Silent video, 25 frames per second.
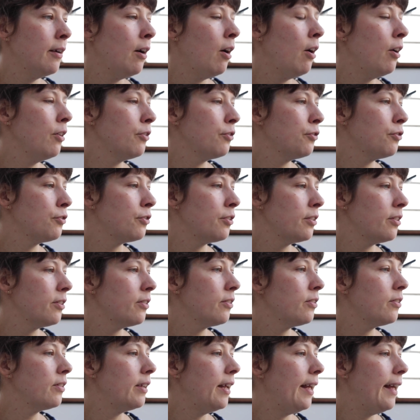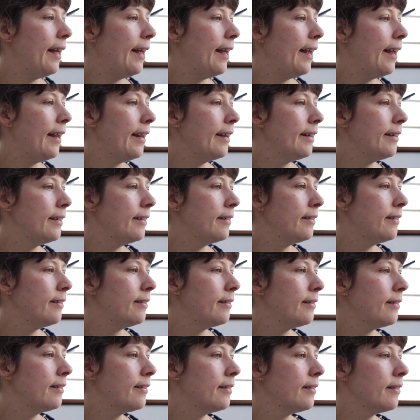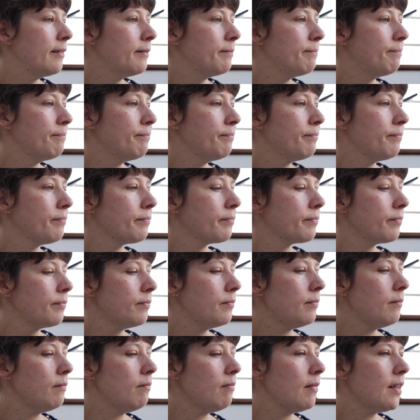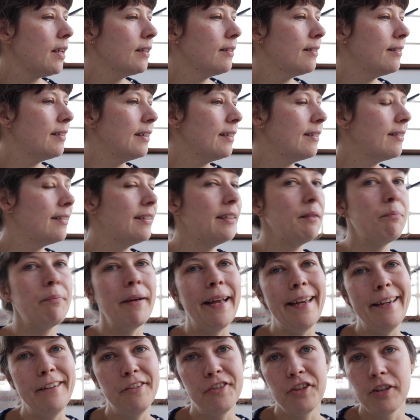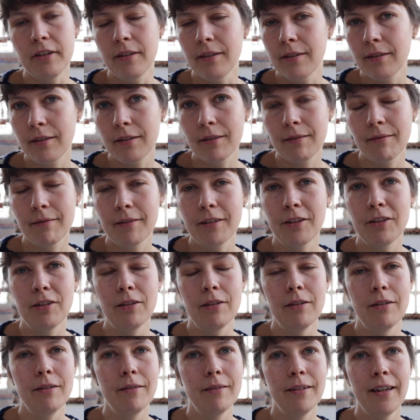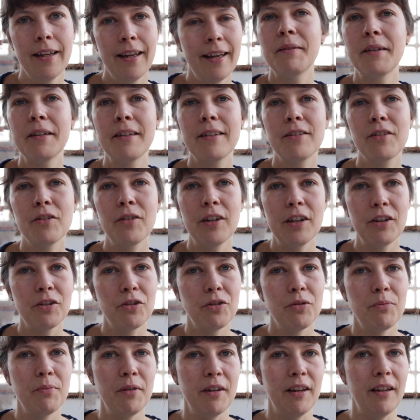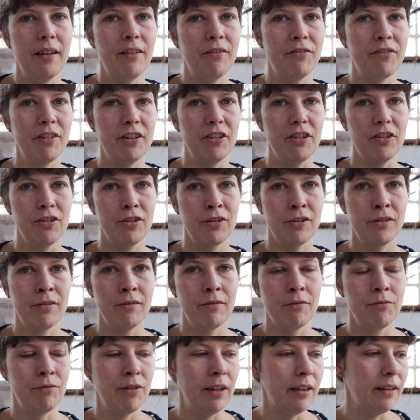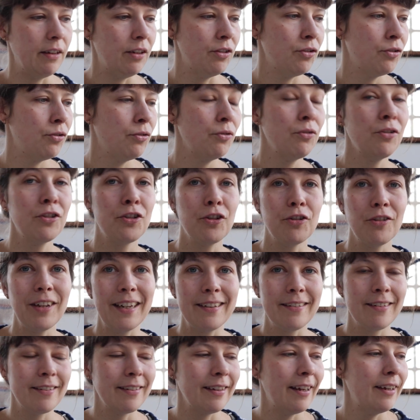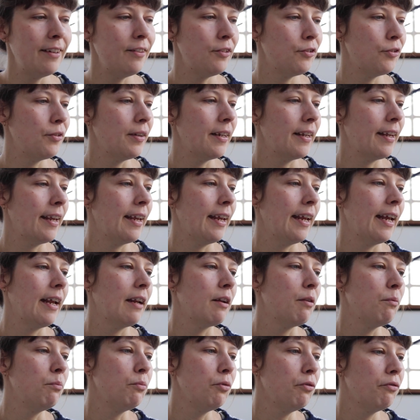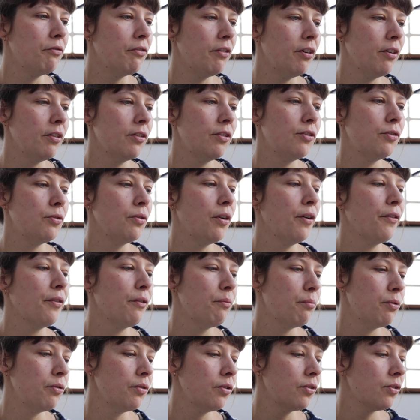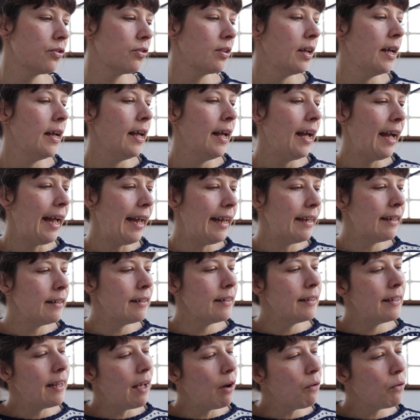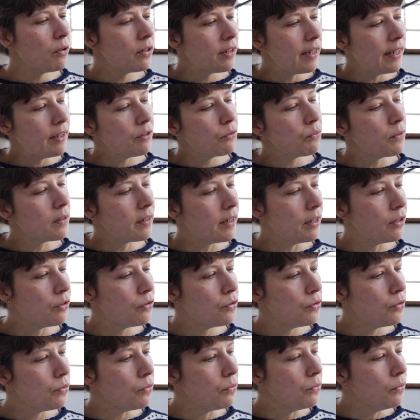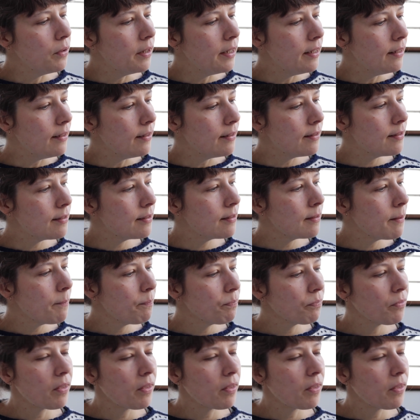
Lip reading: 160 pages, so it's going to be finished really soon, so that's nice, so I can move on to other books. And nowadays what I do is